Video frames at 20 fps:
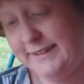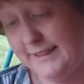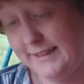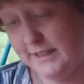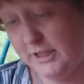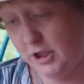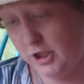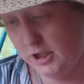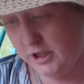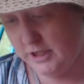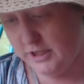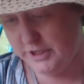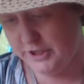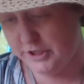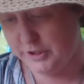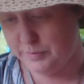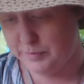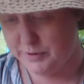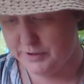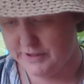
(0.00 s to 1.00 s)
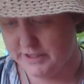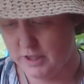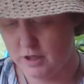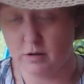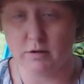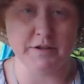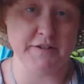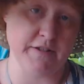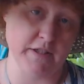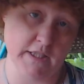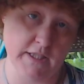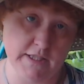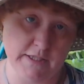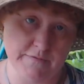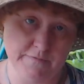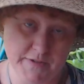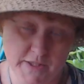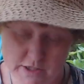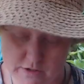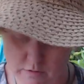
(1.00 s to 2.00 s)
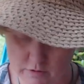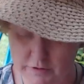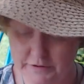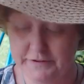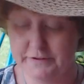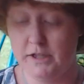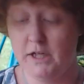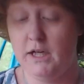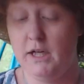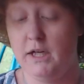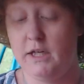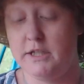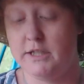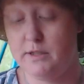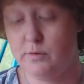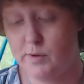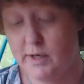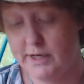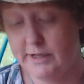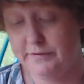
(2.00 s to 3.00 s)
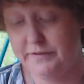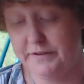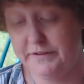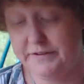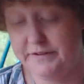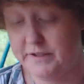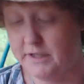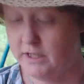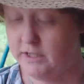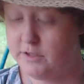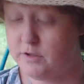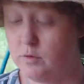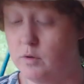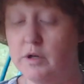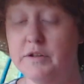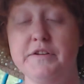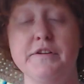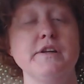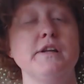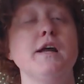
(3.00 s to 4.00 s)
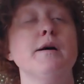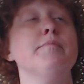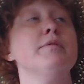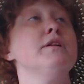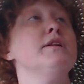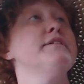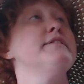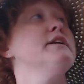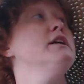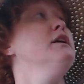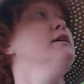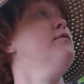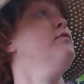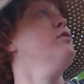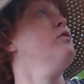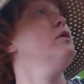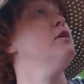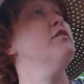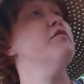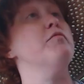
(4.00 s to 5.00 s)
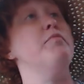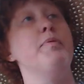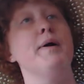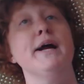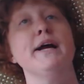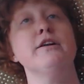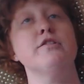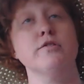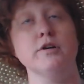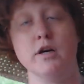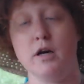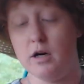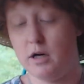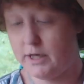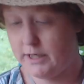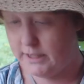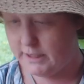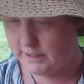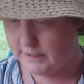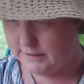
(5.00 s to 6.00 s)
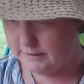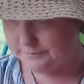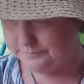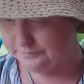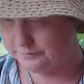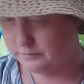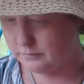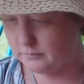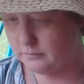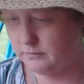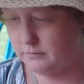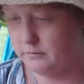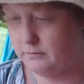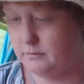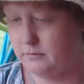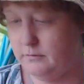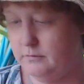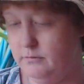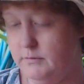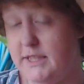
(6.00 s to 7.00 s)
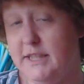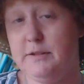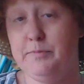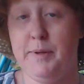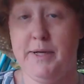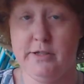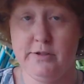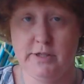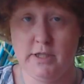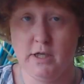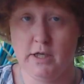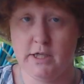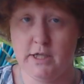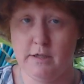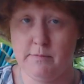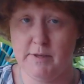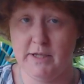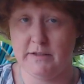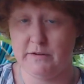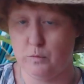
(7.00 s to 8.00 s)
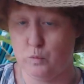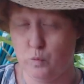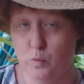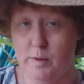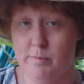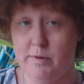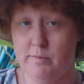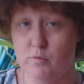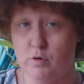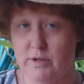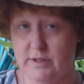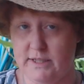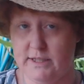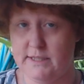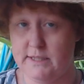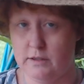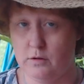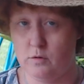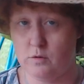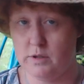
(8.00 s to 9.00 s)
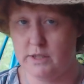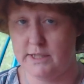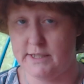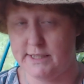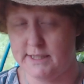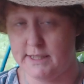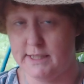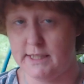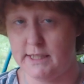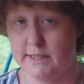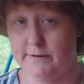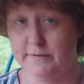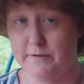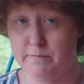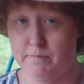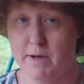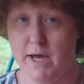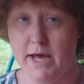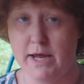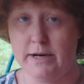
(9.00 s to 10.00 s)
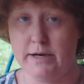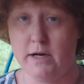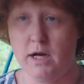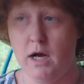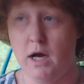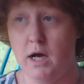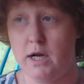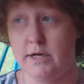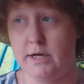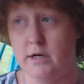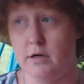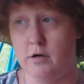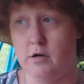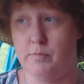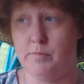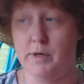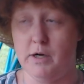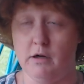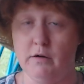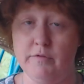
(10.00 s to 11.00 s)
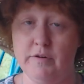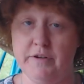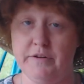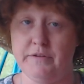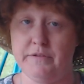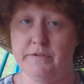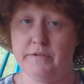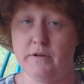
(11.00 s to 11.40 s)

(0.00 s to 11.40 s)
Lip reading: the urge to put the onus on individuals, she waves instead towards the nebulous evil of patriarchy. Because patriarchy makes women more detail-oriented and gives men a narrow pelvis.